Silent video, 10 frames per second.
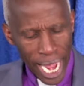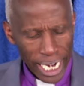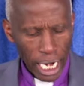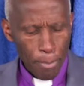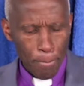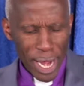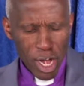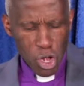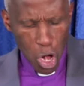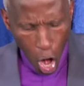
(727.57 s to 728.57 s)
Let it
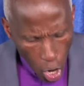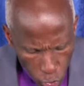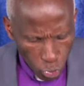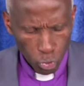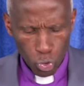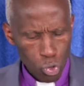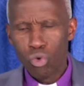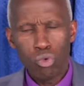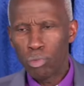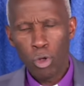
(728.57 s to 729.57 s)
be known to
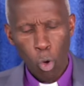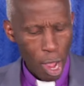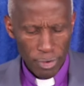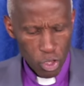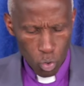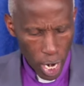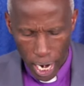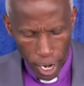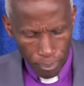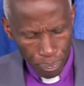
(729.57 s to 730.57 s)
you, whoever
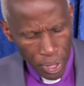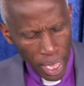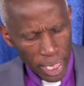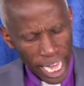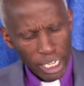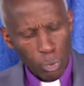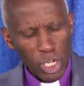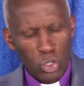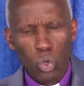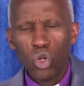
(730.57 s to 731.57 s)
you are,
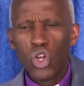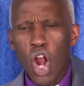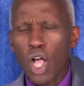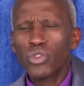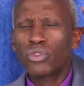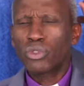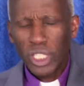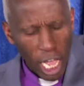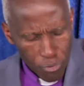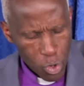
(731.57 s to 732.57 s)
that we do not
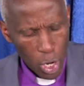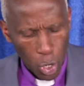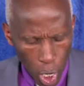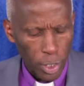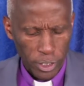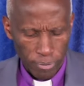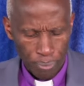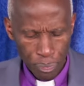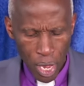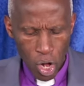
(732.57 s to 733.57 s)
serve your
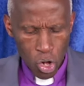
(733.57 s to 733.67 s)
gods.